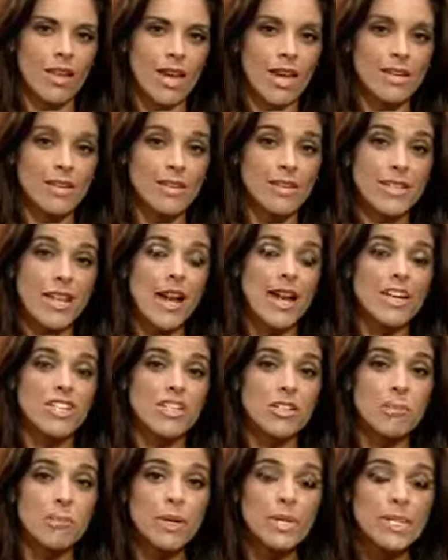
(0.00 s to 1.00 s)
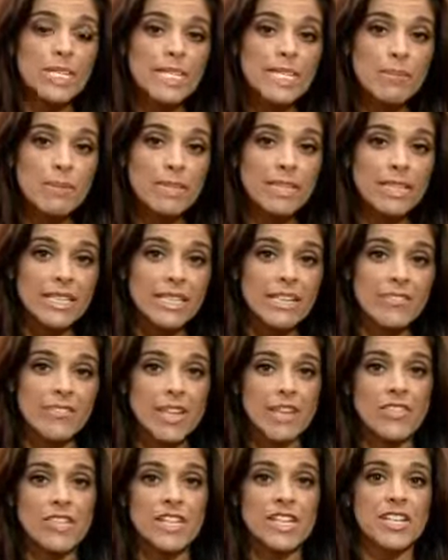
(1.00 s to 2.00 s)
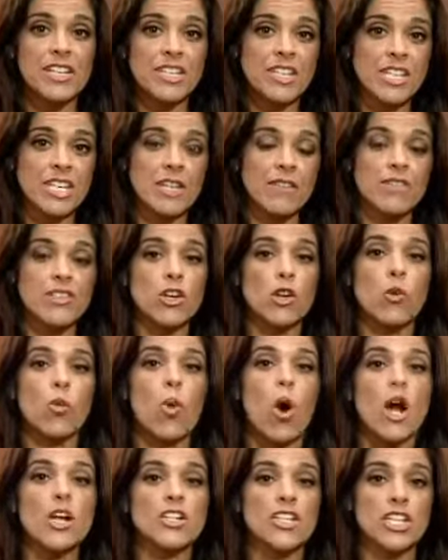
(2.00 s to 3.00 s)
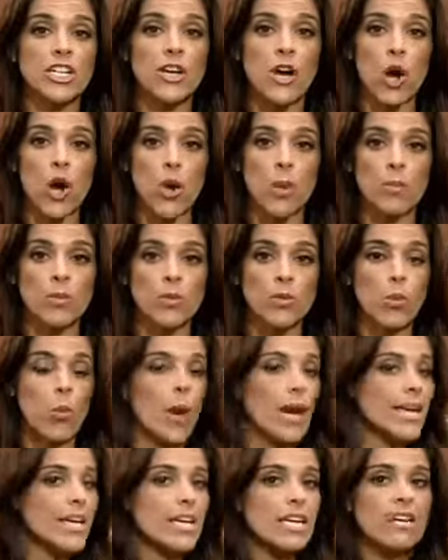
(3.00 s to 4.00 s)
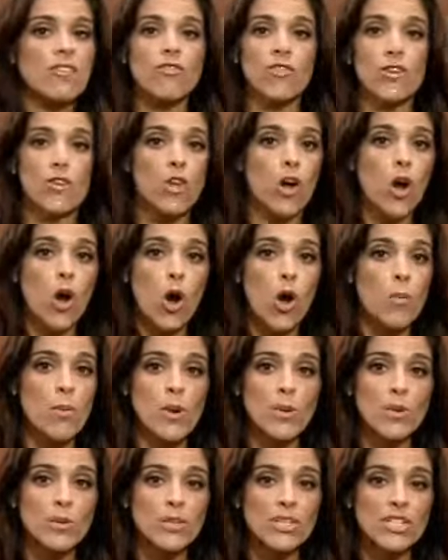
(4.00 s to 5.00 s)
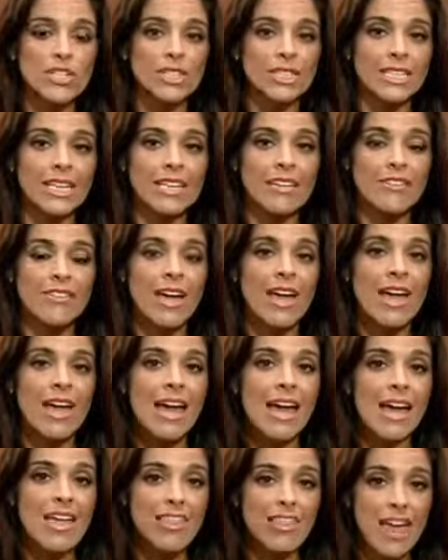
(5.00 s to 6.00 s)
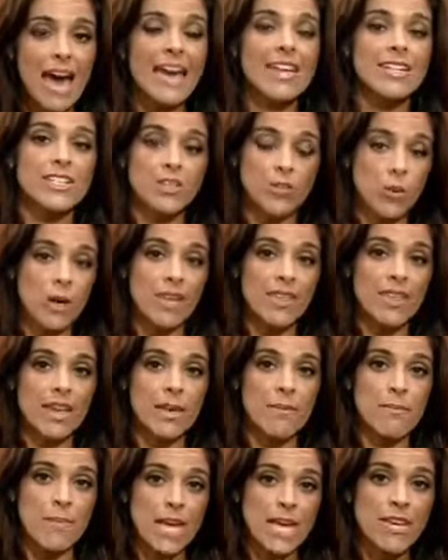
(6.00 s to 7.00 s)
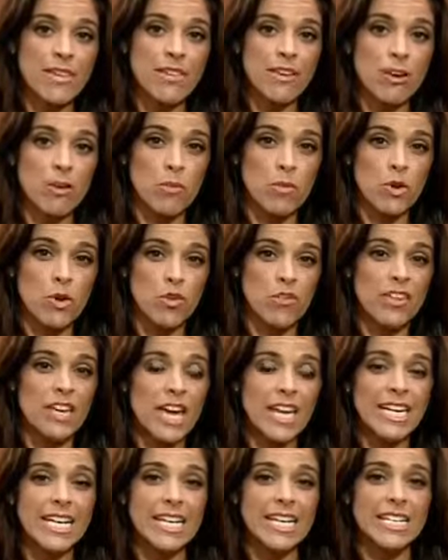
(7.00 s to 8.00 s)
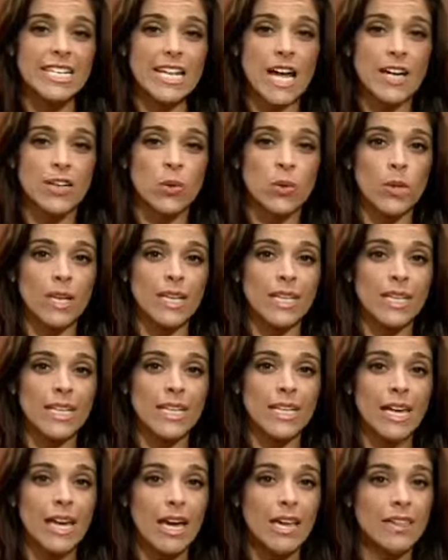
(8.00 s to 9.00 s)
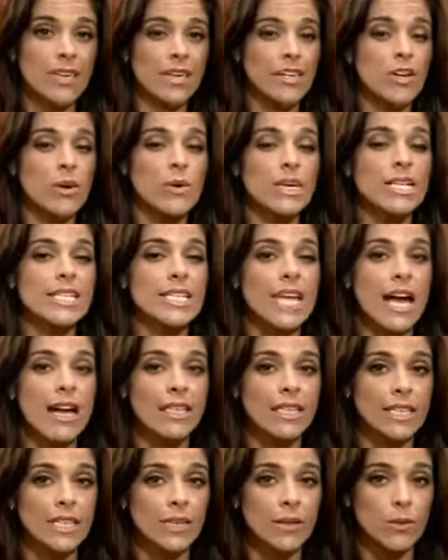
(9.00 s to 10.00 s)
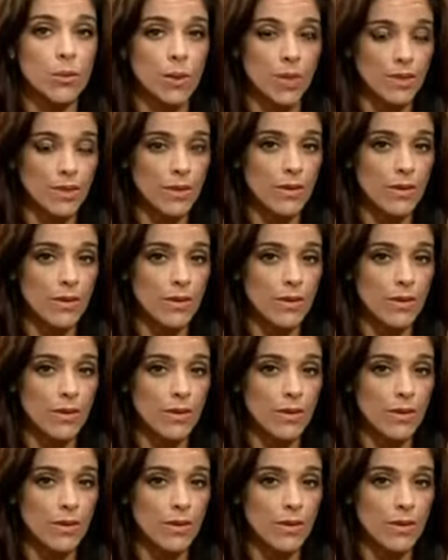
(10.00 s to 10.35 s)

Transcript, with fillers: And Natasha, police believe that these thieves are watching homes, waiting for the homeowners to leave, and that is when they make their move, getting inside quickly, and they know exactly what